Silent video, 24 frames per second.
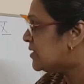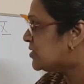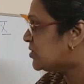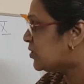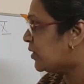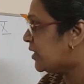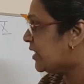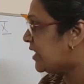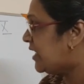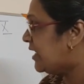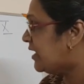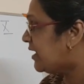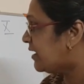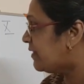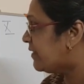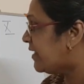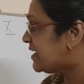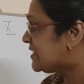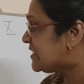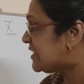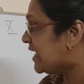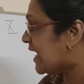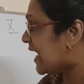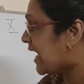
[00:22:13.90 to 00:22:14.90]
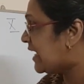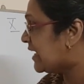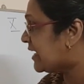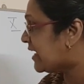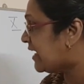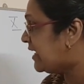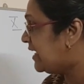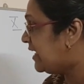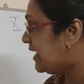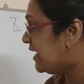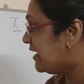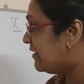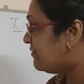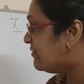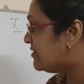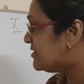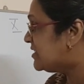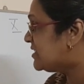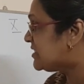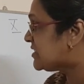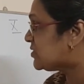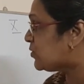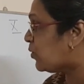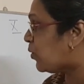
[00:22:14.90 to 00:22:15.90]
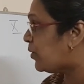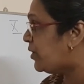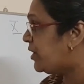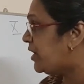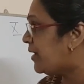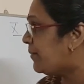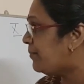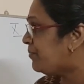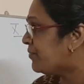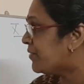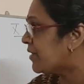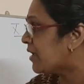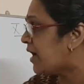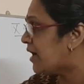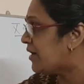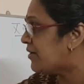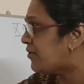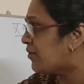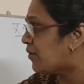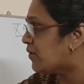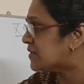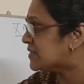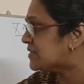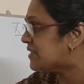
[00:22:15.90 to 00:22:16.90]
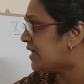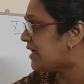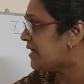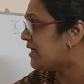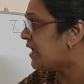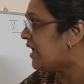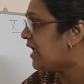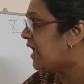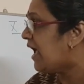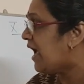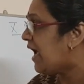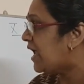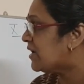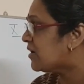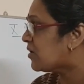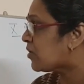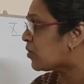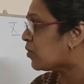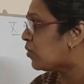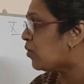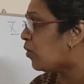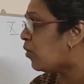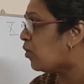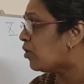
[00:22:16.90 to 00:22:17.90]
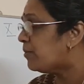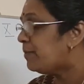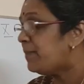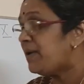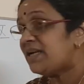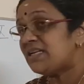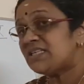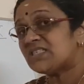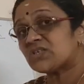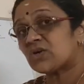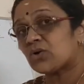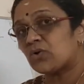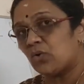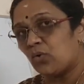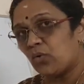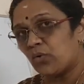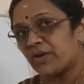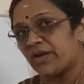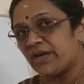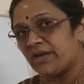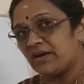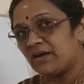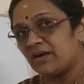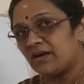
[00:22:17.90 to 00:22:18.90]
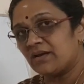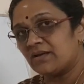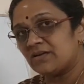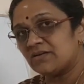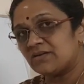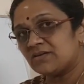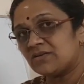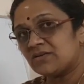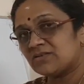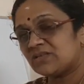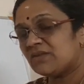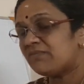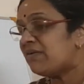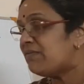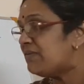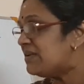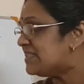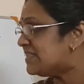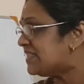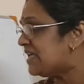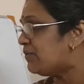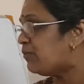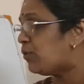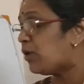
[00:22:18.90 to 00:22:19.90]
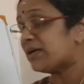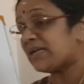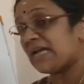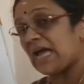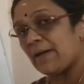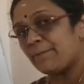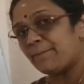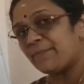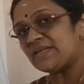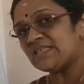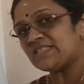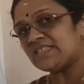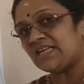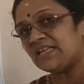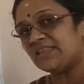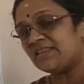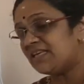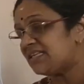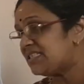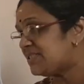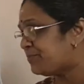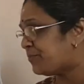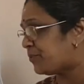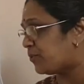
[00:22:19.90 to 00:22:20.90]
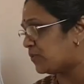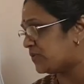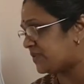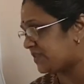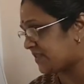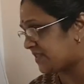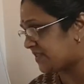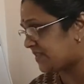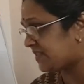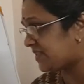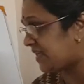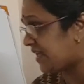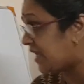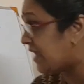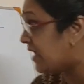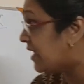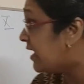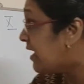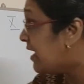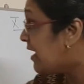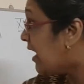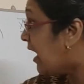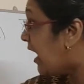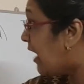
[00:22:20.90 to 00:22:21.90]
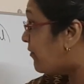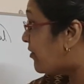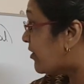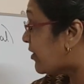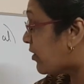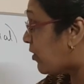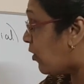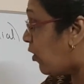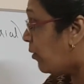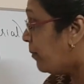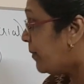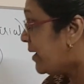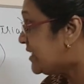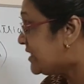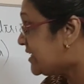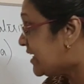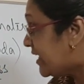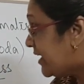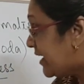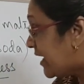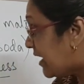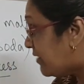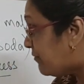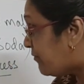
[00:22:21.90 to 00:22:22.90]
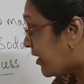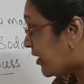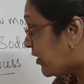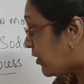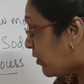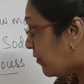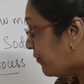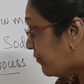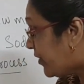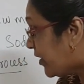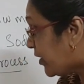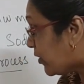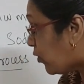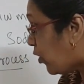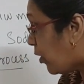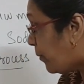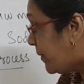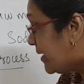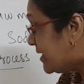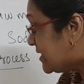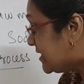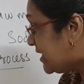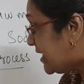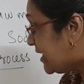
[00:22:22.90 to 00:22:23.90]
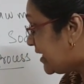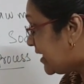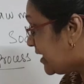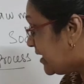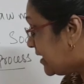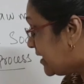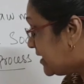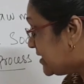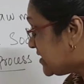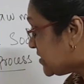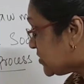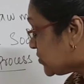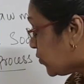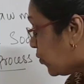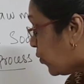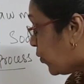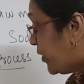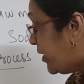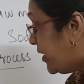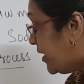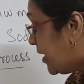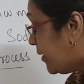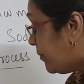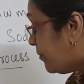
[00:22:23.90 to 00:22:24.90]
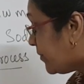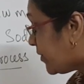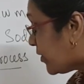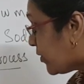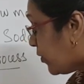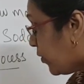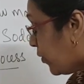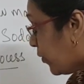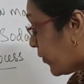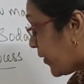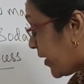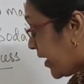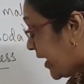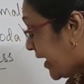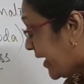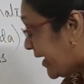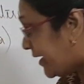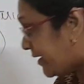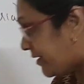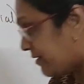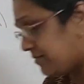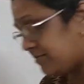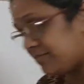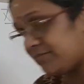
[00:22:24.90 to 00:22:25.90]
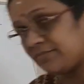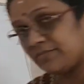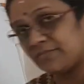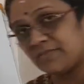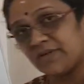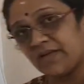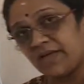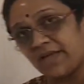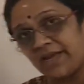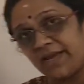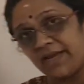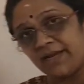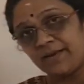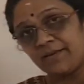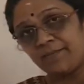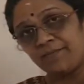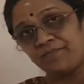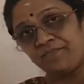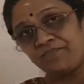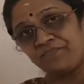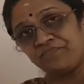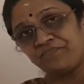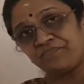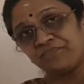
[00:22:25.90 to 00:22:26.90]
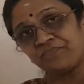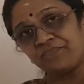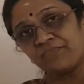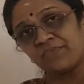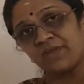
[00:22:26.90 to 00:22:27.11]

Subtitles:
So here there is an alkali which is sodium hydroxide, and chlor means chlorine. So we will see what happens in this process. See, our raw material, one of the raw material is sodium chloride. Correct?